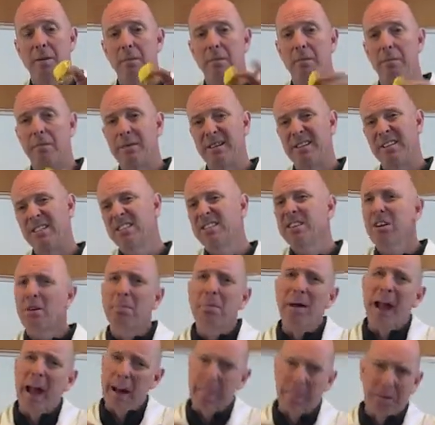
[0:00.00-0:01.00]
but it's still
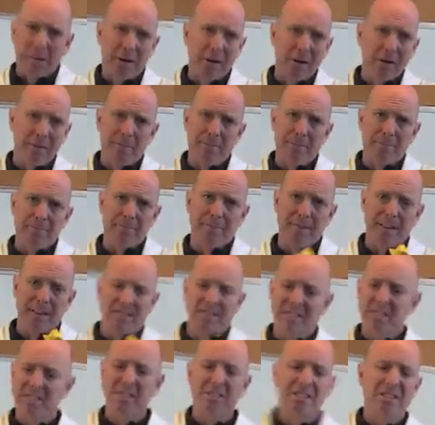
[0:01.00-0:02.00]
paper. It's
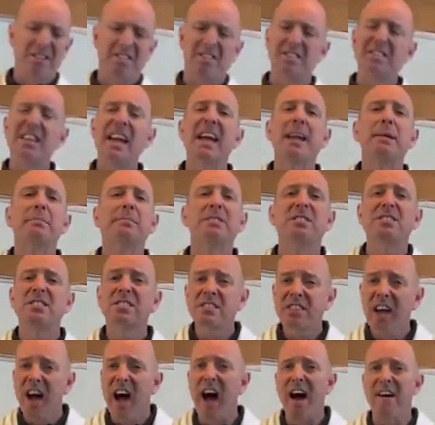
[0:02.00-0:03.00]
still the same
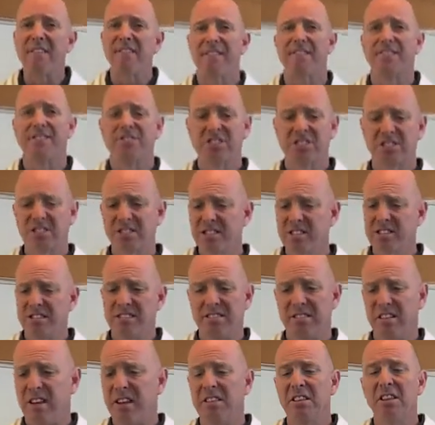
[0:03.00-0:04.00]
stuff. It's just
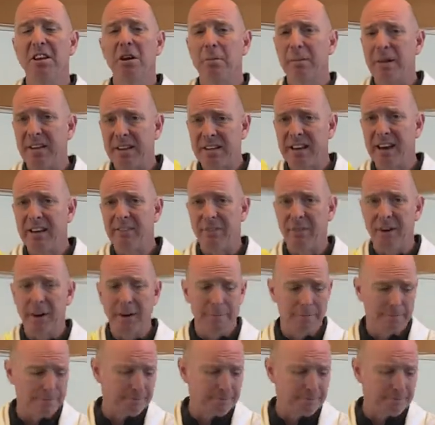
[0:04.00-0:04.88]
a little bit different.